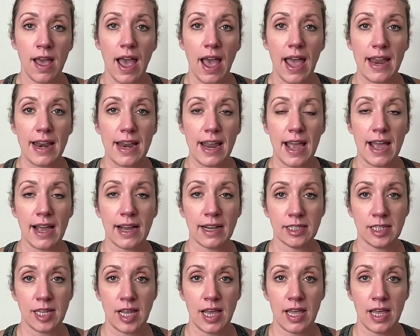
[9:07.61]
and
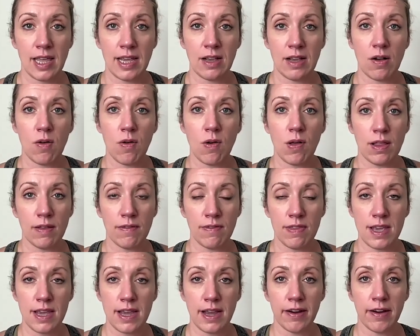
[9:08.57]
exhaling all of
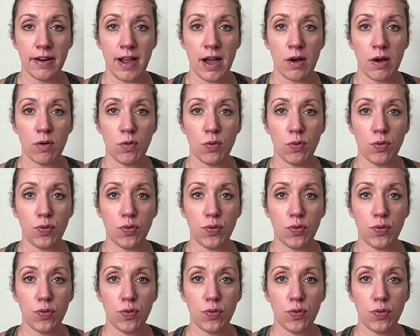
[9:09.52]
the air out.